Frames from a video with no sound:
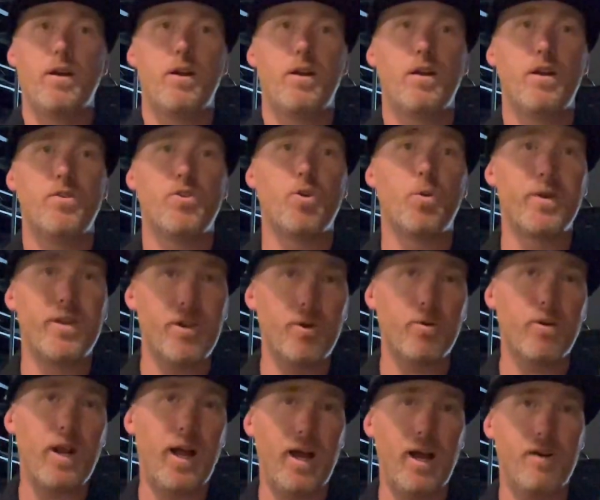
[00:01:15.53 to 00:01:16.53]
So a
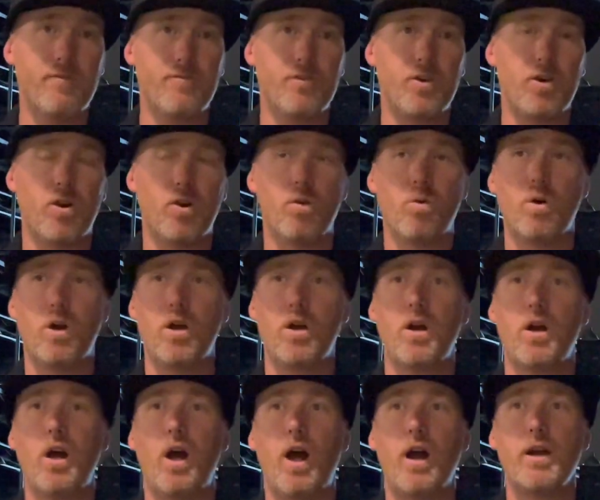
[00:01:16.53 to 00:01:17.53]
year and a half ago,
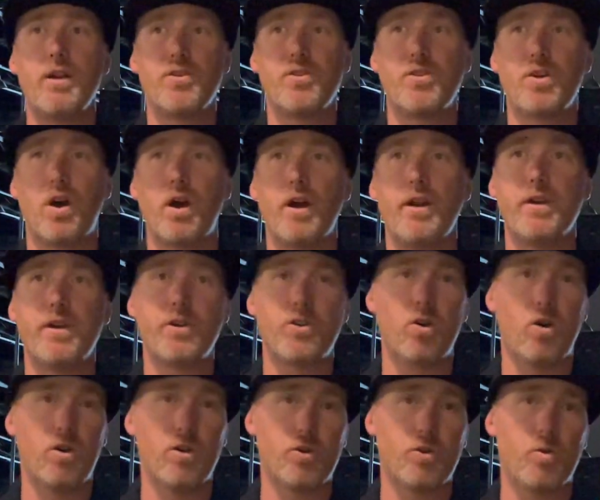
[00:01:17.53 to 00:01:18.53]
I signed a
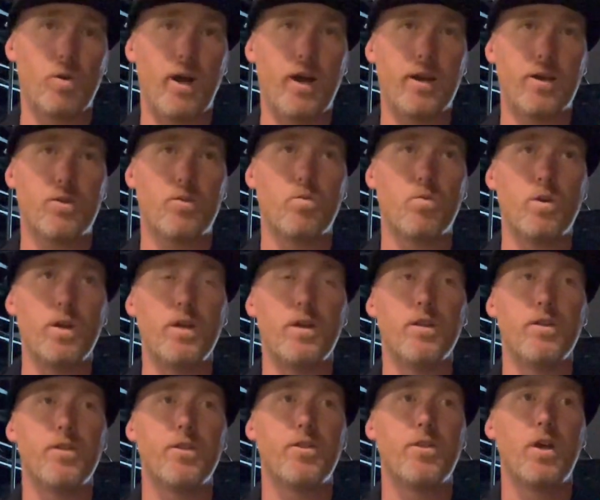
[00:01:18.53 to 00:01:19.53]
contract
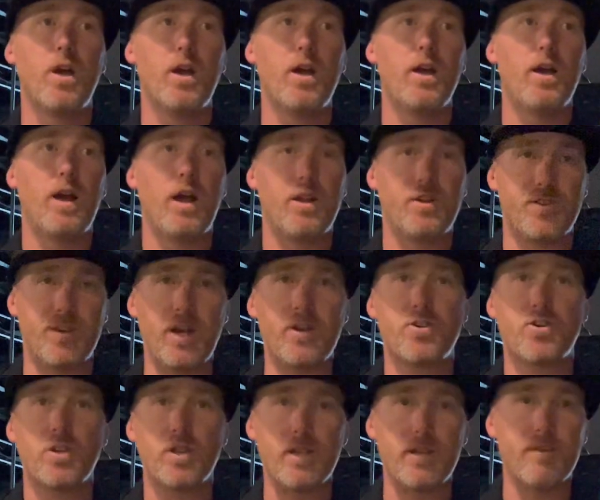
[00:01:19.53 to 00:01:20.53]
with
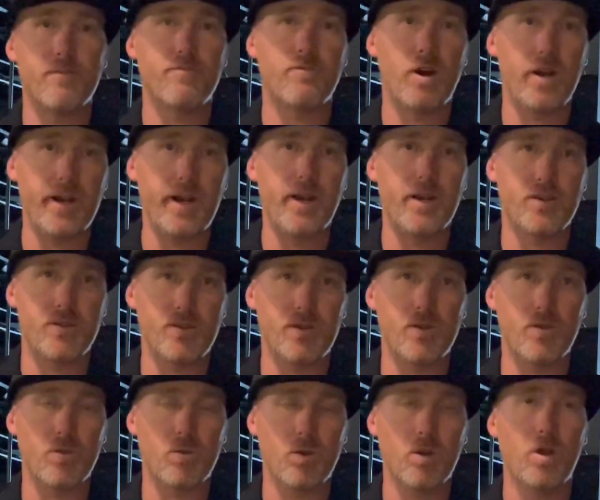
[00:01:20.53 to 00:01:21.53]
essentially a
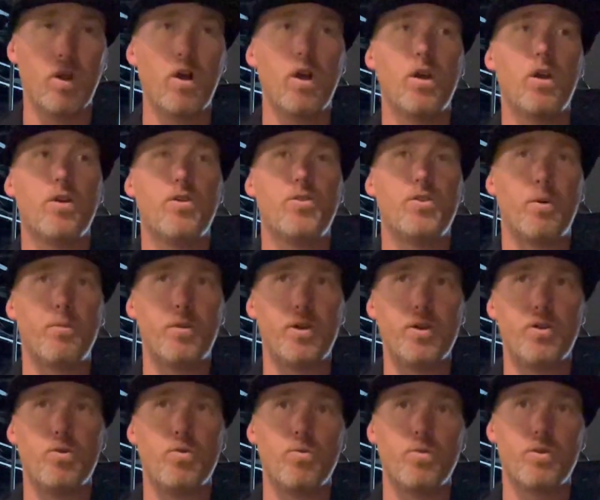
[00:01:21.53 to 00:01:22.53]
financier,
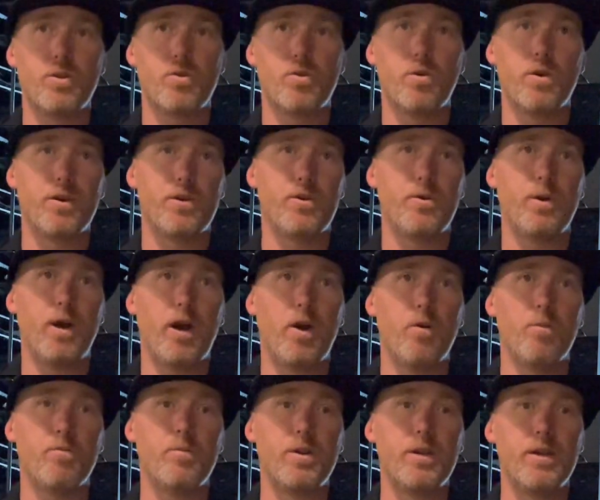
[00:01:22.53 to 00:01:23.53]
somebody who was going to
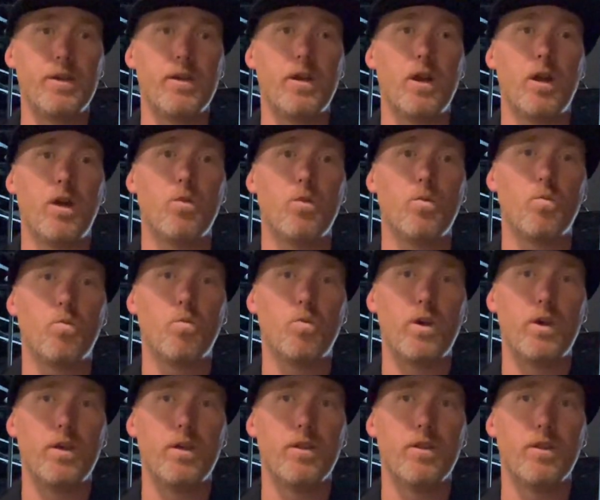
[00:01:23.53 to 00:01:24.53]
help me
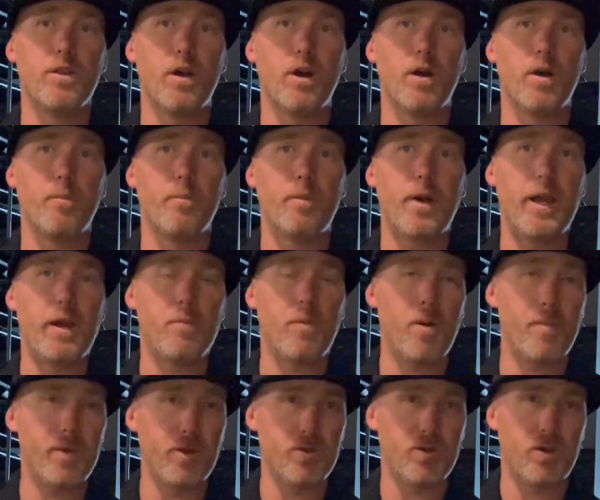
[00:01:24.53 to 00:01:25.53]
with pay my
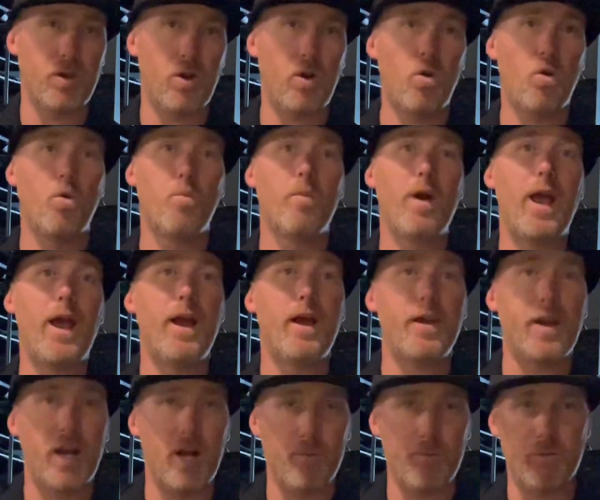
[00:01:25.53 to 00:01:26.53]
bills at home
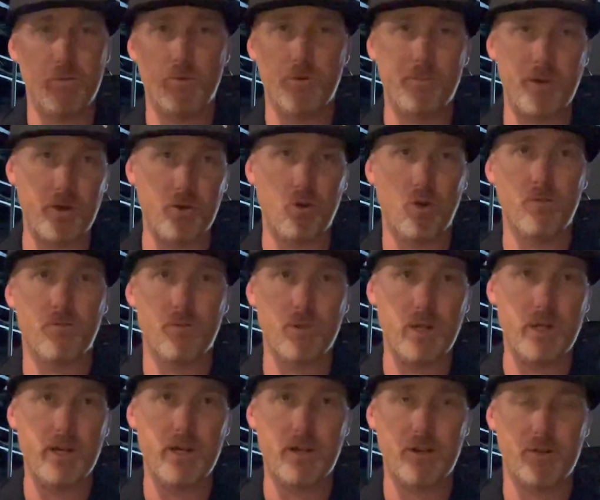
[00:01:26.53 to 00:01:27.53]
and help me with my golf
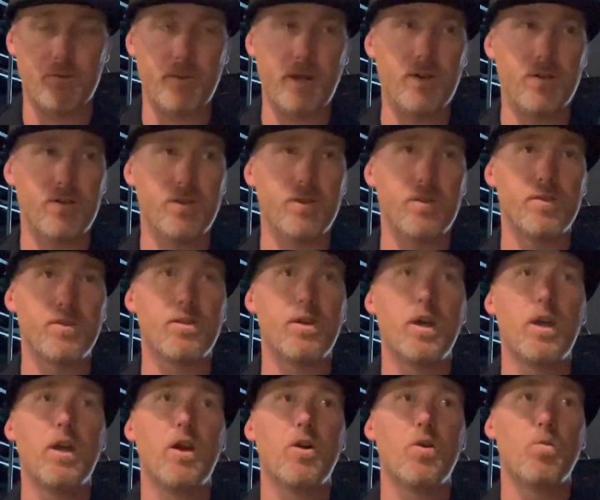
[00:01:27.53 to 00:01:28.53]
related expenses.
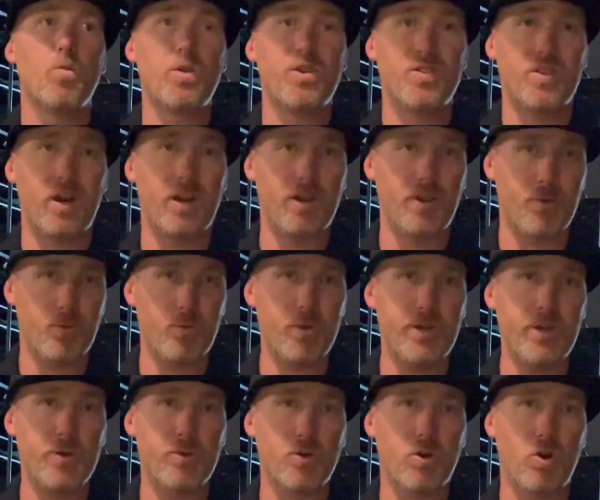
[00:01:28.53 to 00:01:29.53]
We signed a
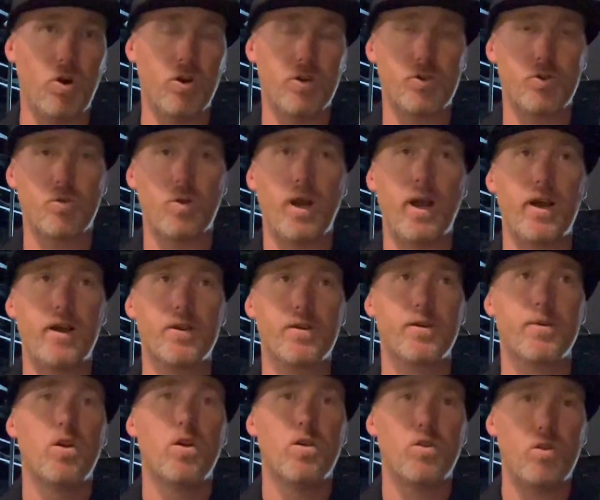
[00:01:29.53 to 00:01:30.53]
3-year contract.
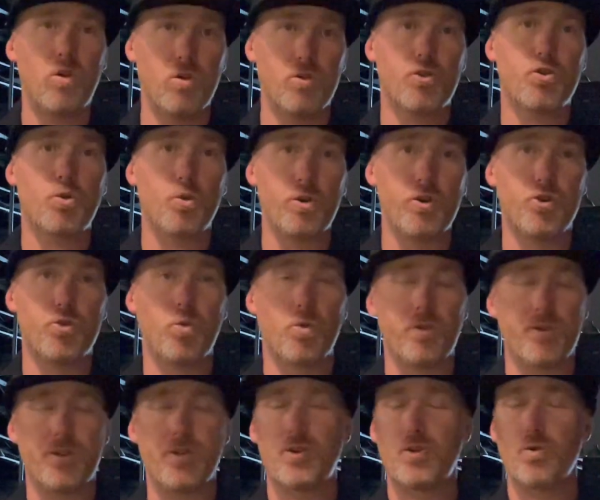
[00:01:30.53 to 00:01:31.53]
Long story
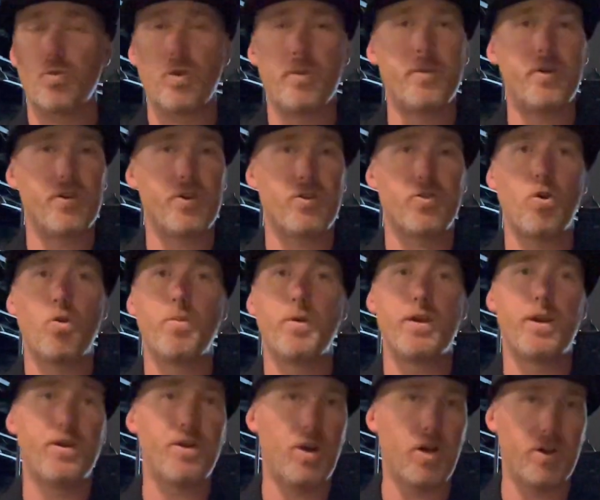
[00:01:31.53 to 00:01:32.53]
short, this agreement just
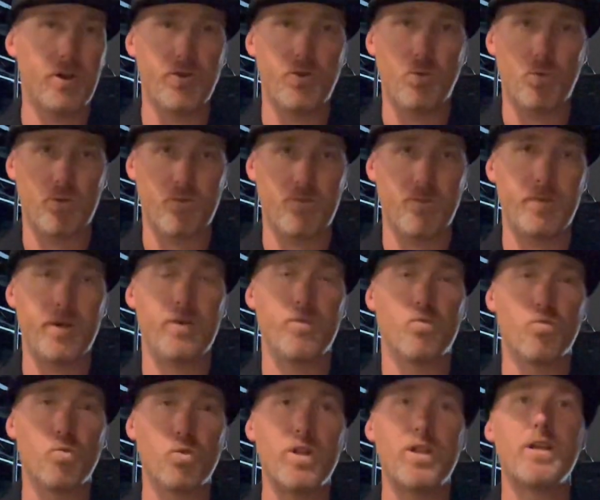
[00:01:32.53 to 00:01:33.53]
opened a ton of doors for me
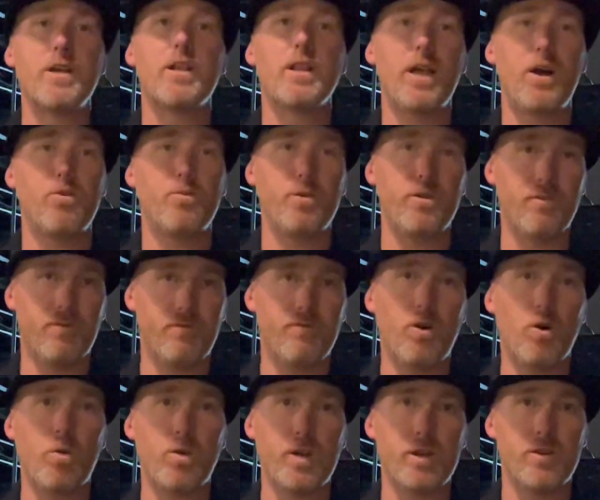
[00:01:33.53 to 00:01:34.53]
and really allowed me to
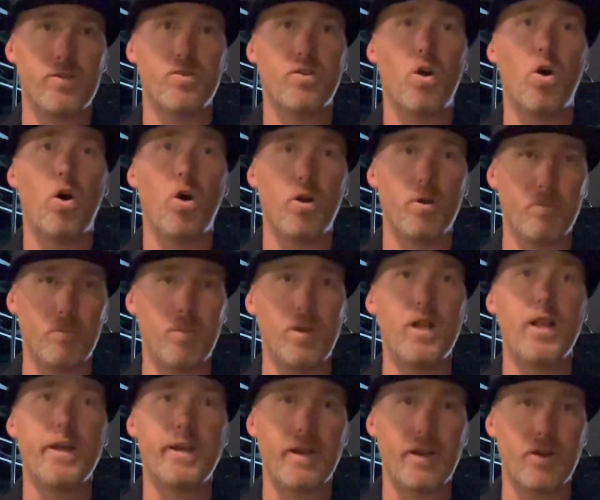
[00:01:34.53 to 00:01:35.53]
focus on
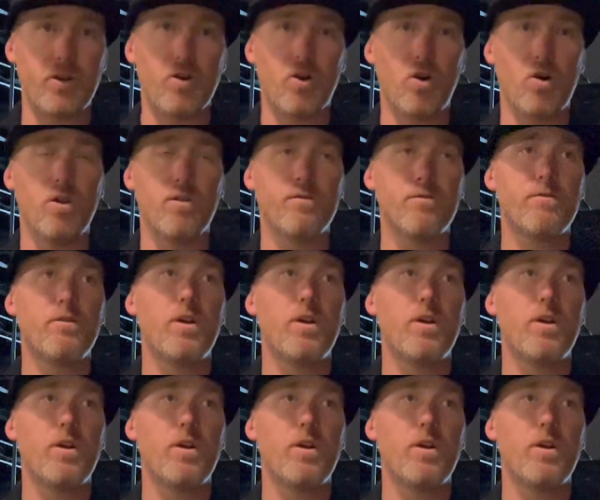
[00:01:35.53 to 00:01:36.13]
playing golf